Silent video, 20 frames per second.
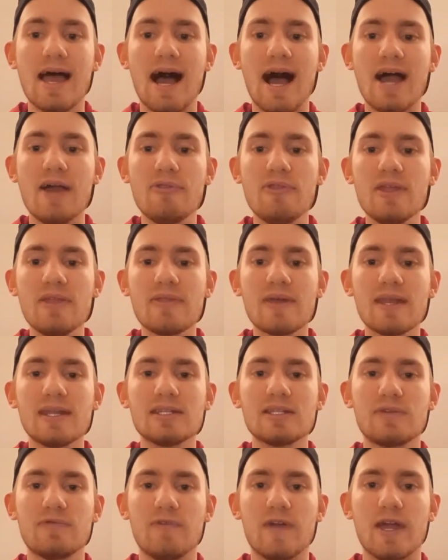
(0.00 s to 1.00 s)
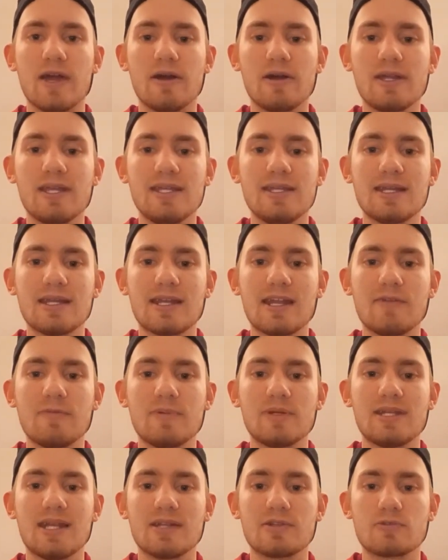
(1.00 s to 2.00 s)
I think that is fair. He does have
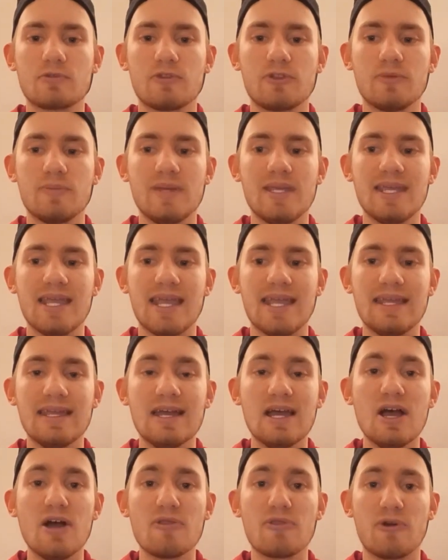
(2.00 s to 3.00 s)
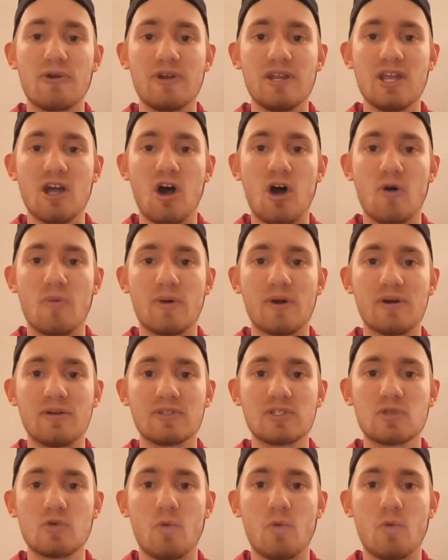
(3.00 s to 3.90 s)
potential to be a 30 homer,